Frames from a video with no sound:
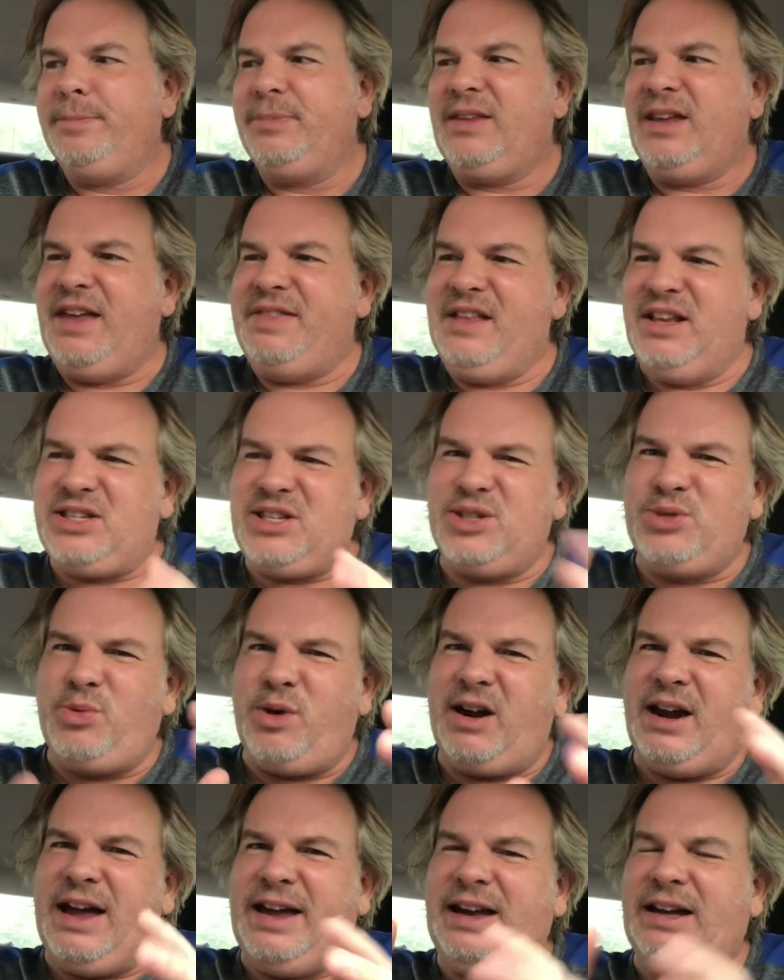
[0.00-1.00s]
And this is
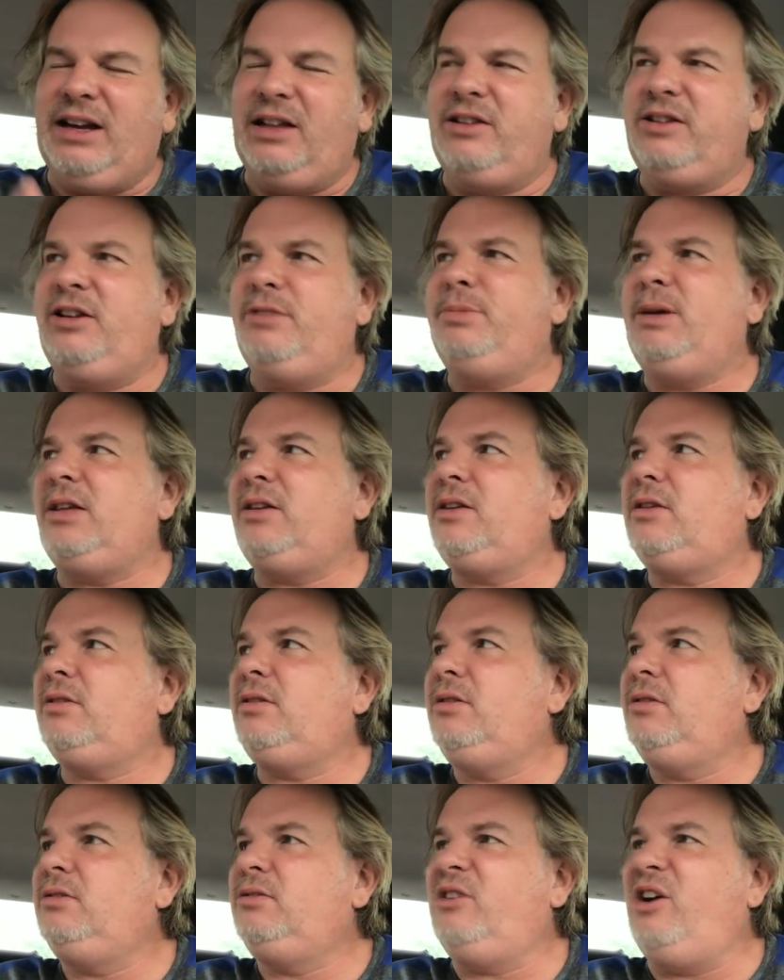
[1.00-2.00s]
where I got a little bit
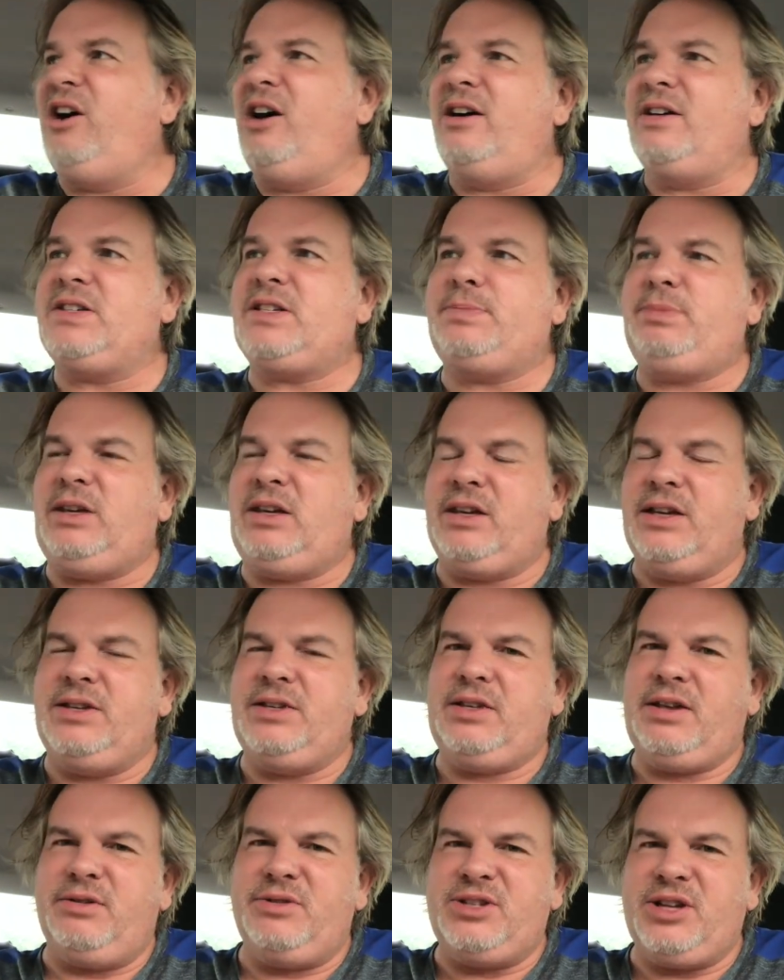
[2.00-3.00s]
lost,
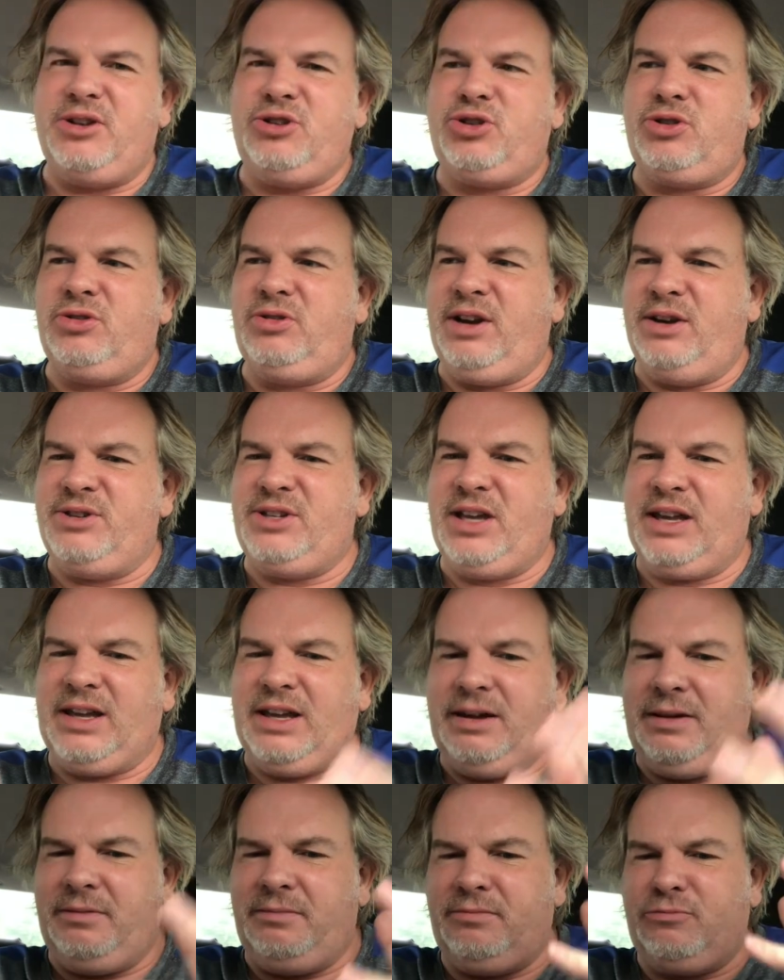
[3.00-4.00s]
because there's like
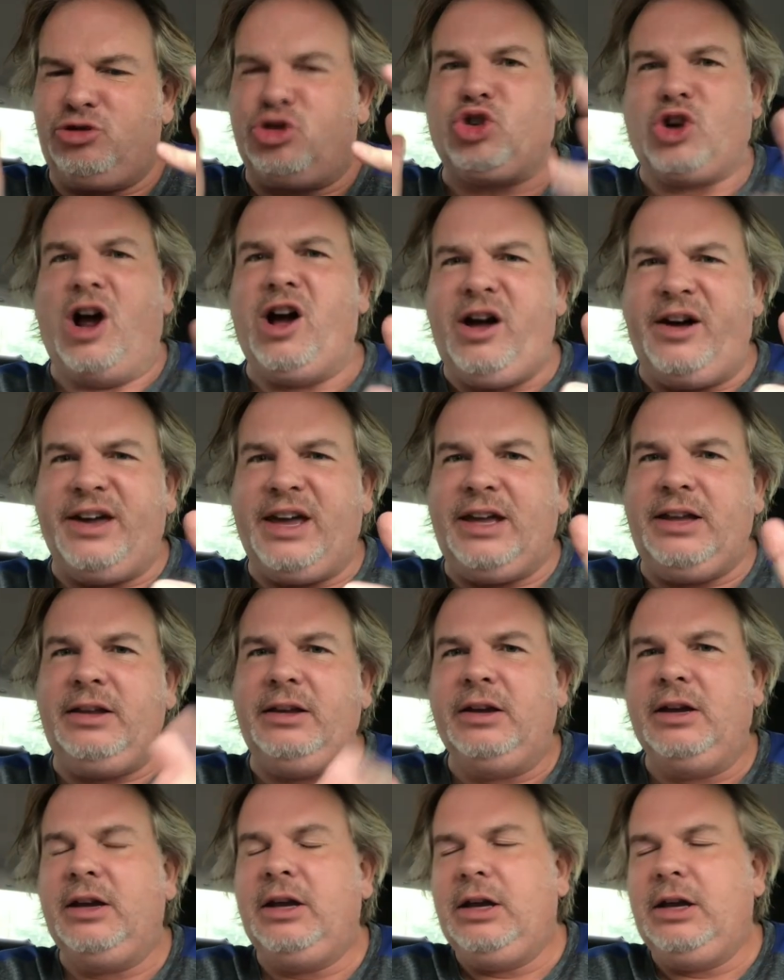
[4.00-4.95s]
a drawing